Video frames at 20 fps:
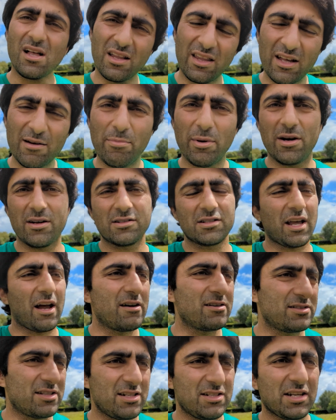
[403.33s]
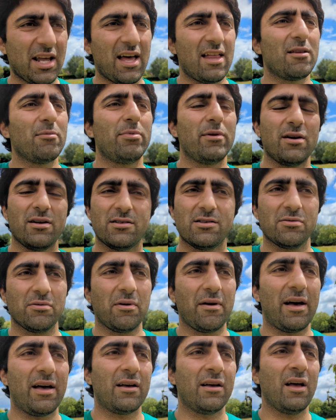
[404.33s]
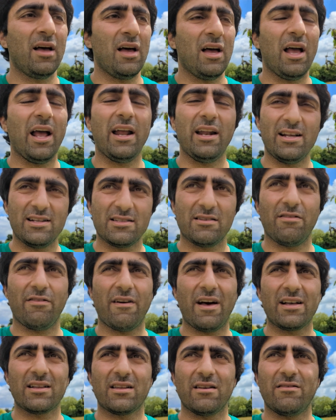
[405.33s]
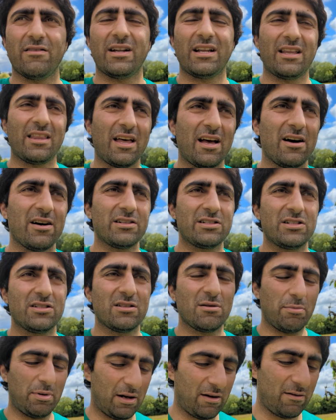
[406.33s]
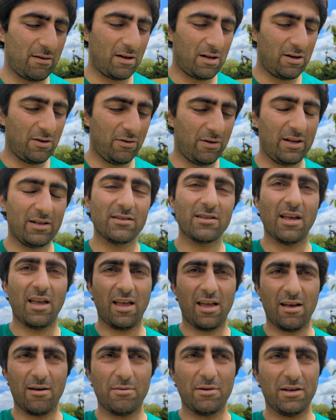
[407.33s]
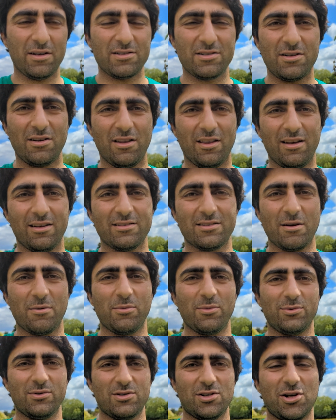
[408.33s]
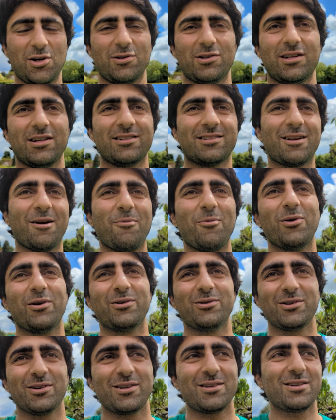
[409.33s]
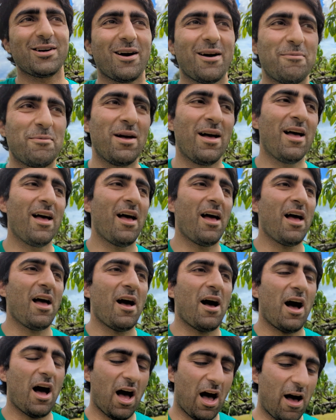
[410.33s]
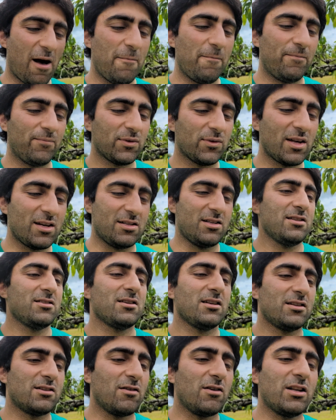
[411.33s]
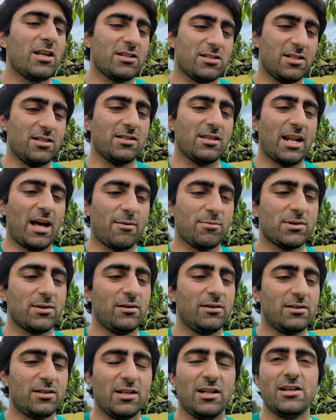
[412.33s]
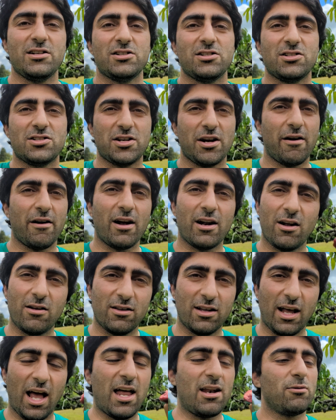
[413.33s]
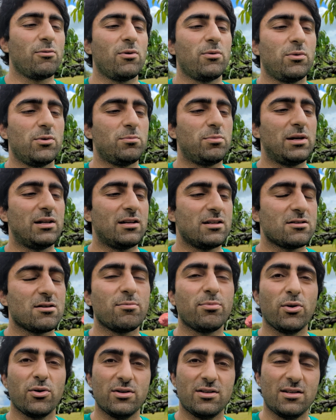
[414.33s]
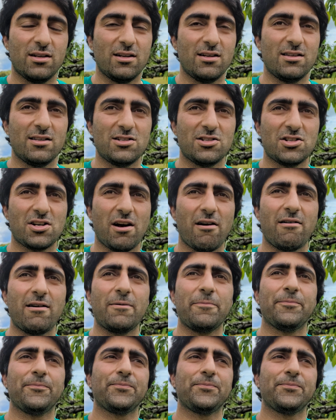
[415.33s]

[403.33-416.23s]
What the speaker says: They're bird scarers. They scare the birds away. It is effective. They are just a bit annoying to hear because you think someone's shooting someone all the time. This is an absolutely delicious cherry. I don't think anyone would be disappointed in this cherry.